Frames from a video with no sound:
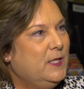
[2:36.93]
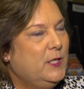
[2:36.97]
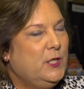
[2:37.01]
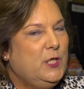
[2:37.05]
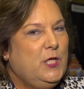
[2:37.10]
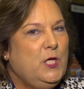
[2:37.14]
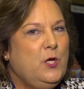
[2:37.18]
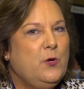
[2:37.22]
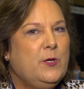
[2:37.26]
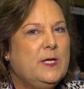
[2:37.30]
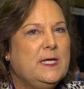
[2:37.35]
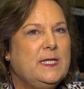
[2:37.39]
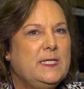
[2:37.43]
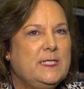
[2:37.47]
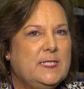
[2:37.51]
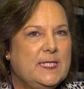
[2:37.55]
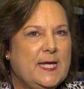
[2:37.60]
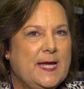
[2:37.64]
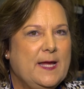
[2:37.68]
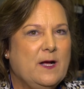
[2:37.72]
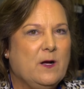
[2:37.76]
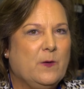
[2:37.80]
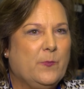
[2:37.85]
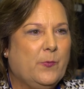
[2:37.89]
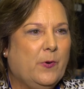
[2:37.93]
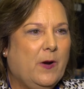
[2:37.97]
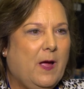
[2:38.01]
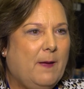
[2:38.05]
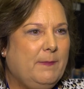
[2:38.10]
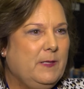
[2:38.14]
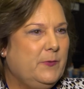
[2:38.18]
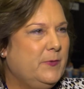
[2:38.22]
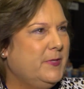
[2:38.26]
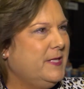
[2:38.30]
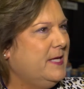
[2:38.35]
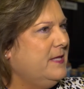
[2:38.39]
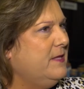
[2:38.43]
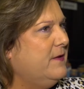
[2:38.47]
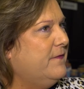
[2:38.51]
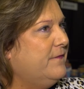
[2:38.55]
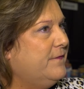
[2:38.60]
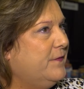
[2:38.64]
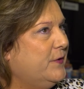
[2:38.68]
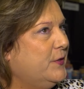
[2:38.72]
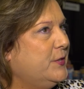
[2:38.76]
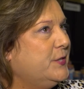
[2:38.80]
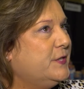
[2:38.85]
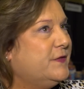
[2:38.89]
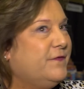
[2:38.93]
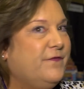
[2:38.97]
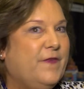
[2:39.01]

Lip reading: You can tell probably within the first